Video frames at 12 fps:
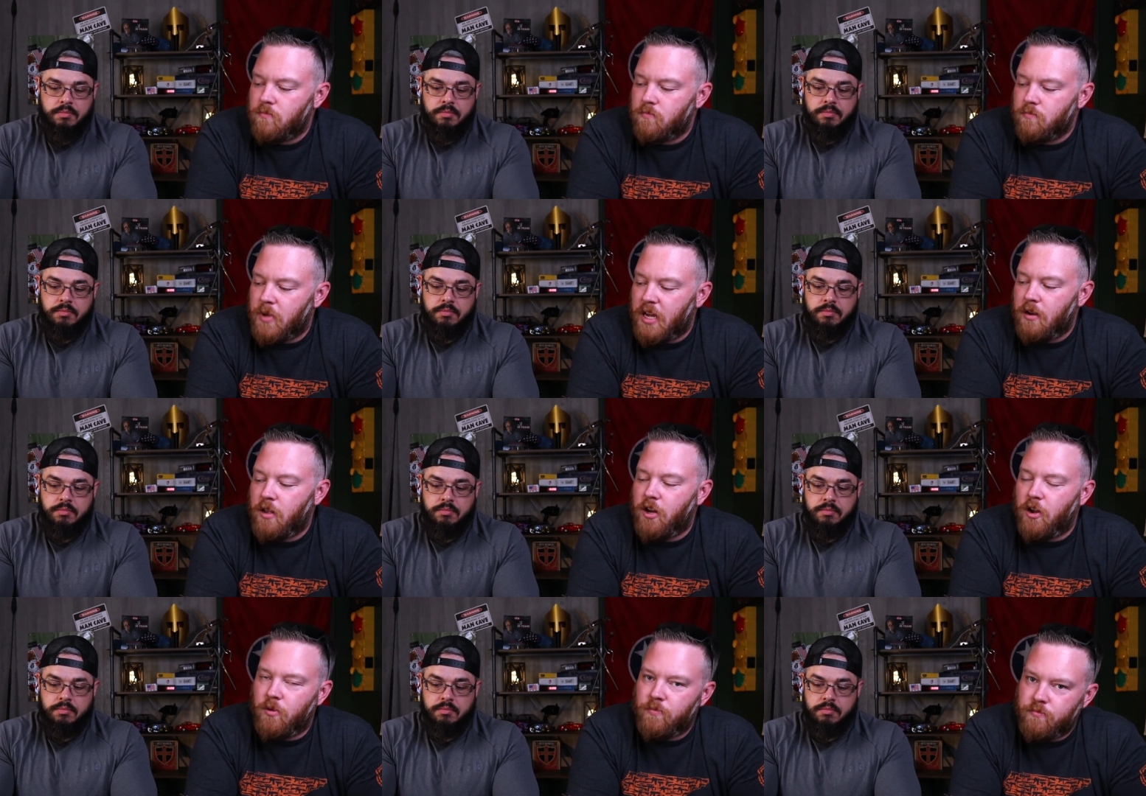Speaker 1: But you
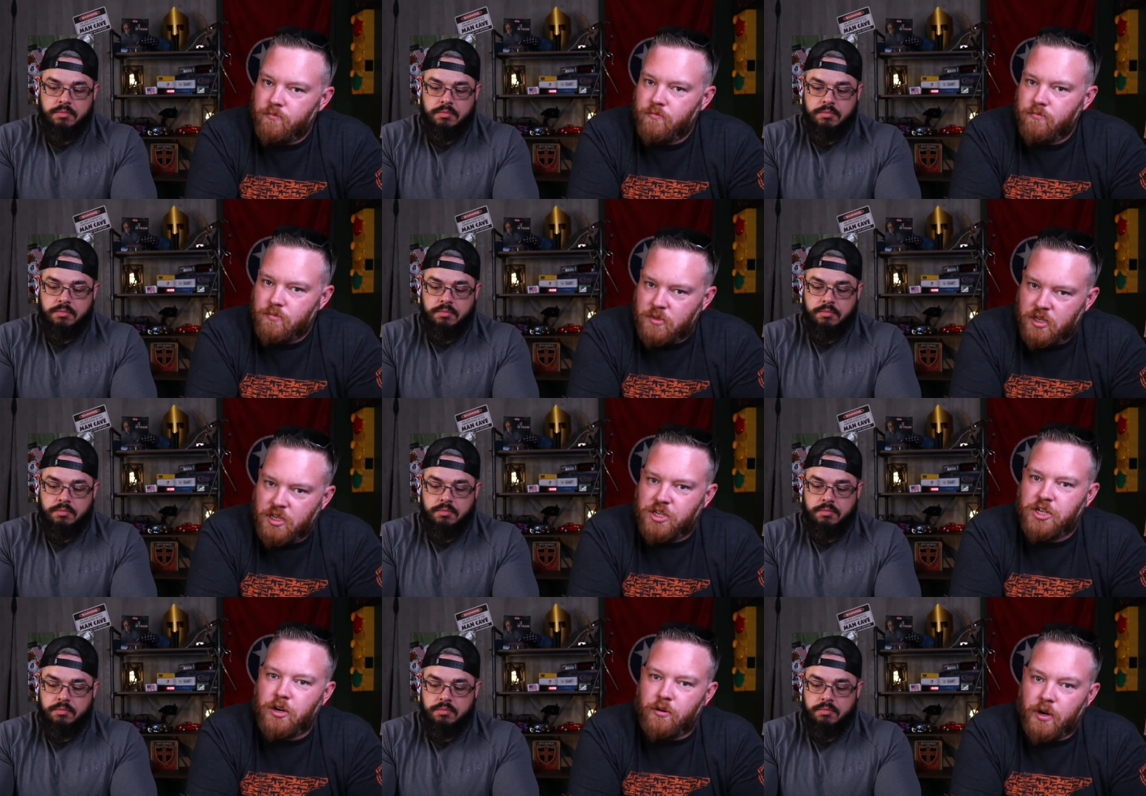know,
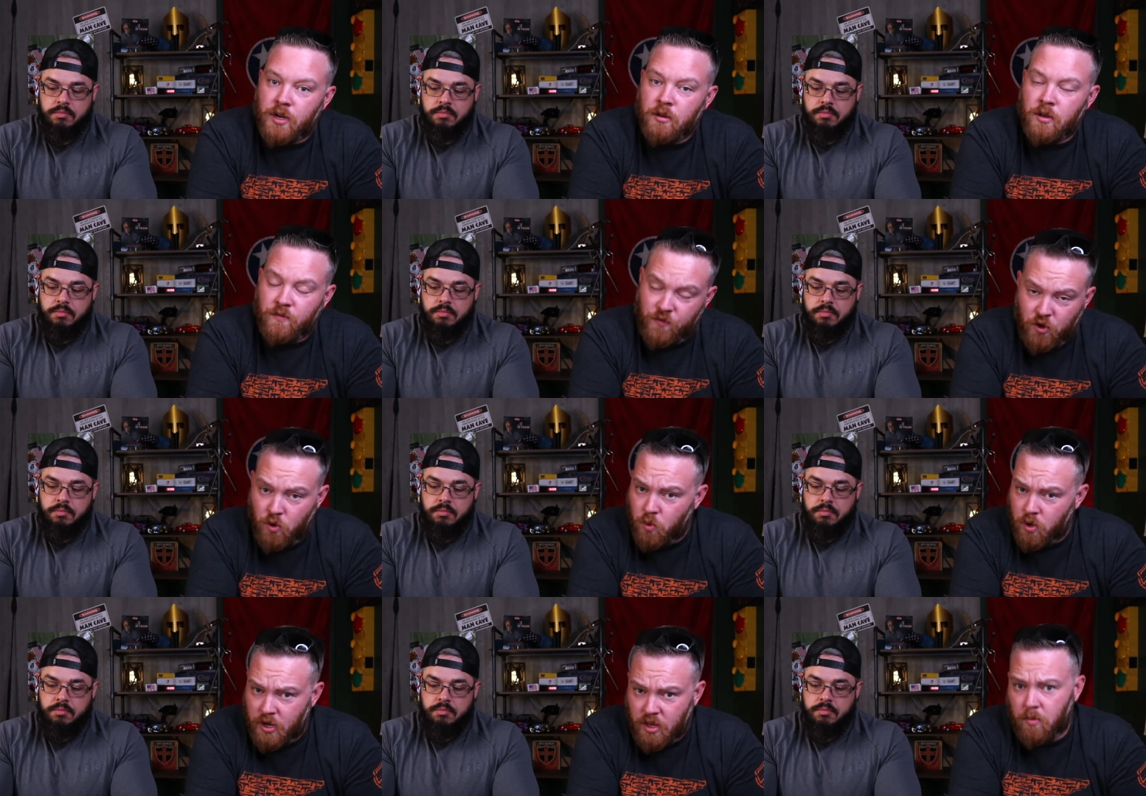considering if you
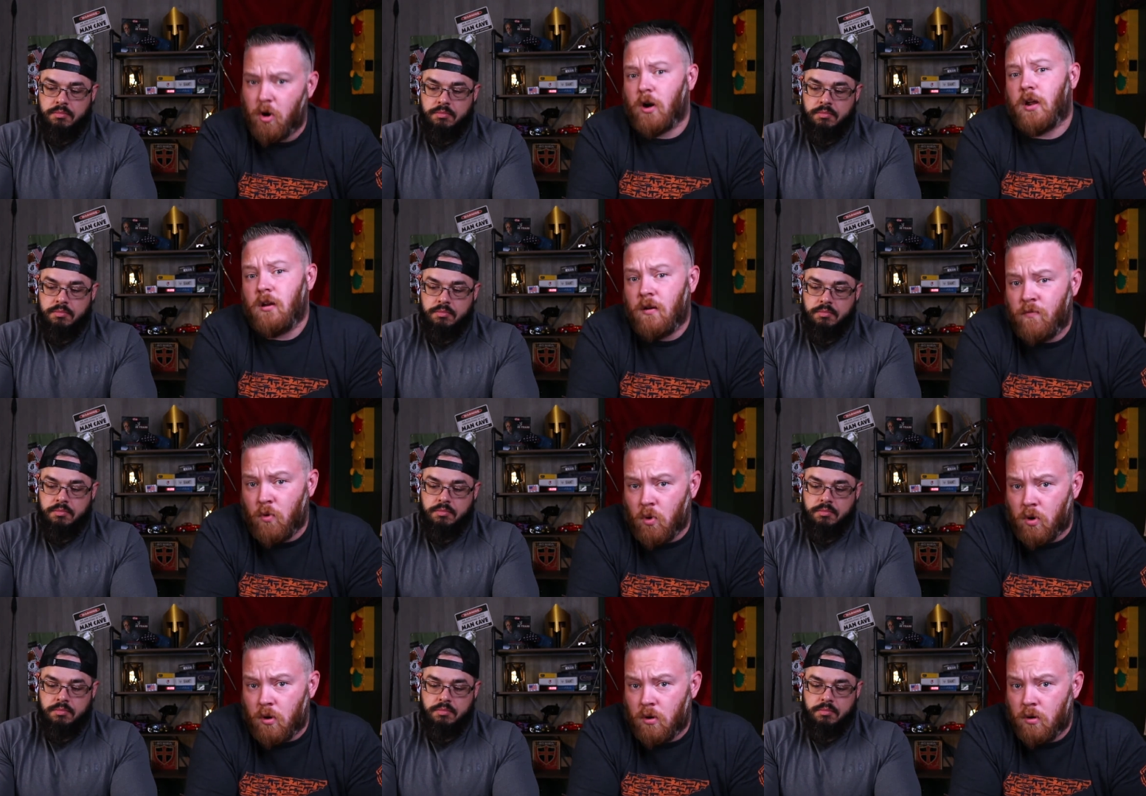were in the market
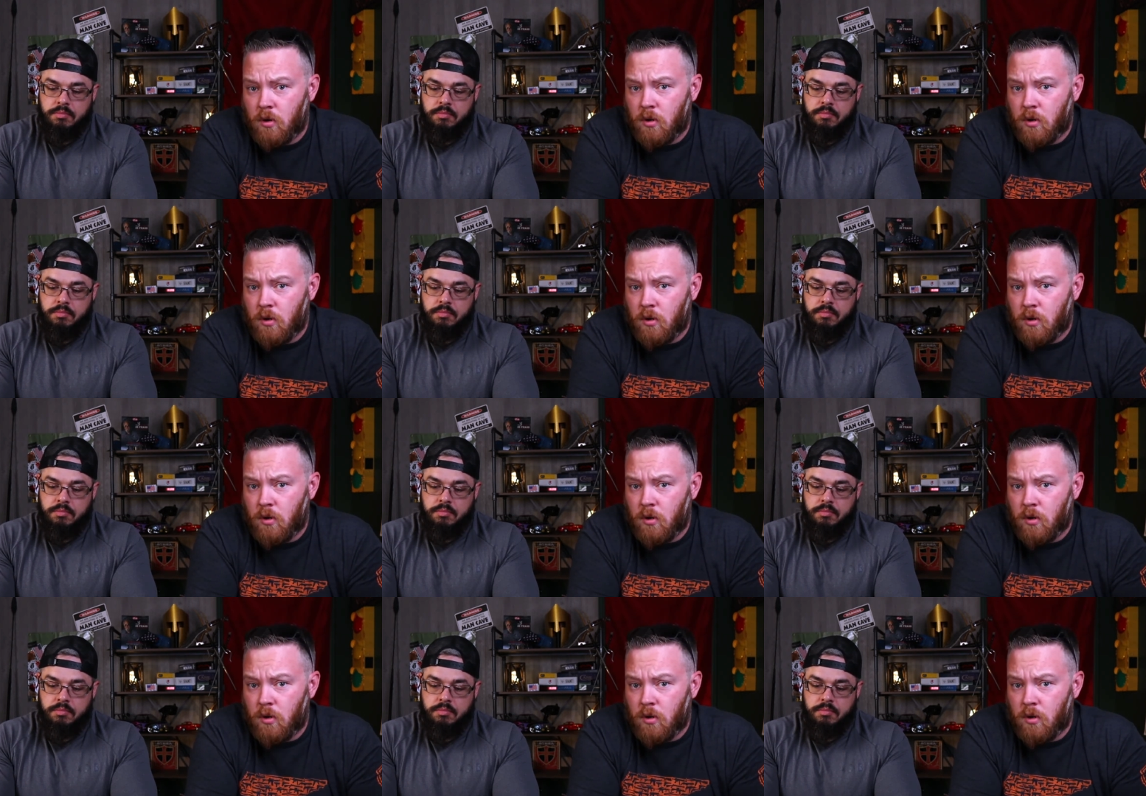for,